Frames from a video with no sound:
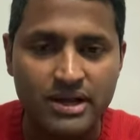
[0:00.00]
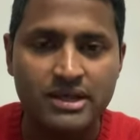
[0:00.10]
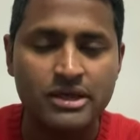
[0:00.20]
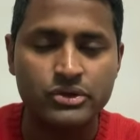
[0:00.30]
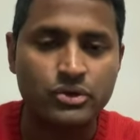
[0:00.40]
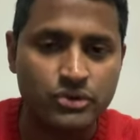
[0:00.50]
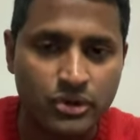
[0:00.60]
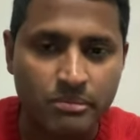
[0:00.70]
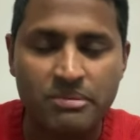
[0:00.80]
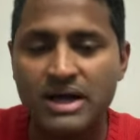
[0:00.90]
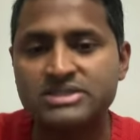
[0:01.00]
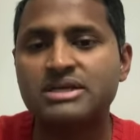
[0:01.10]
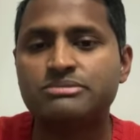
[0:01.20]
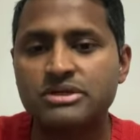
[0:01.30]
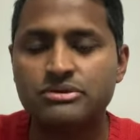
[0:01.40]
You're doing biceps,
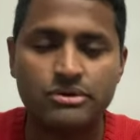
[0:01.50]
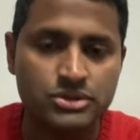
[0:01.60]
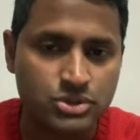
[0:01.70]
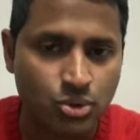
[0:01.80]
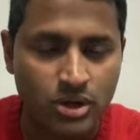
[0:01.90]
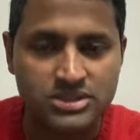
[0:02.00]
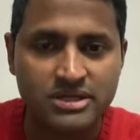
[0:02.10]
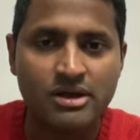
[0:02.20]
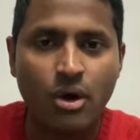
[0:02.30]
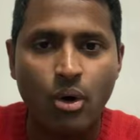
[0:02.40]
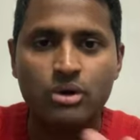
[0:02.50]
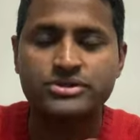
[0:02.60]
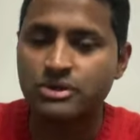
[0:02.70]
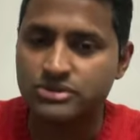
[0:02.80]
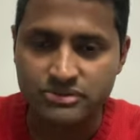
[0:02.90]
you're doing squats, all
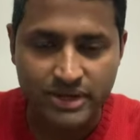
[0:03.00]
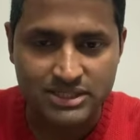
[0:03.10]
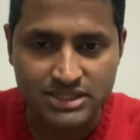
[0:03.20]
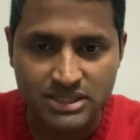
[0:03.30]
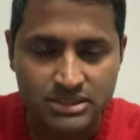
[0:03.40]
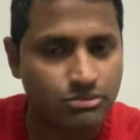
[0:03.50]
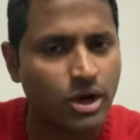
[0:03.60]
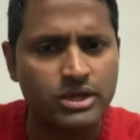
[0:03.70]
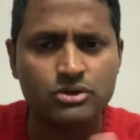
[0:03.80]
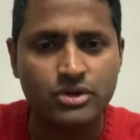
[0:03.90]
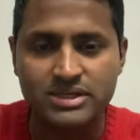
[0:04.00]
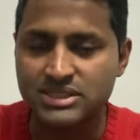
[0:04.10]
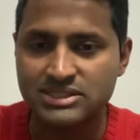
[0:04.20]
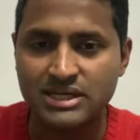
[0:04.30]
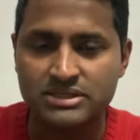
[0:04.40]
sorts of exercise. Why do you do
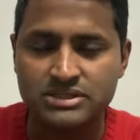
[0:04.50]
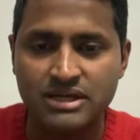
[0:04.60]
exercise?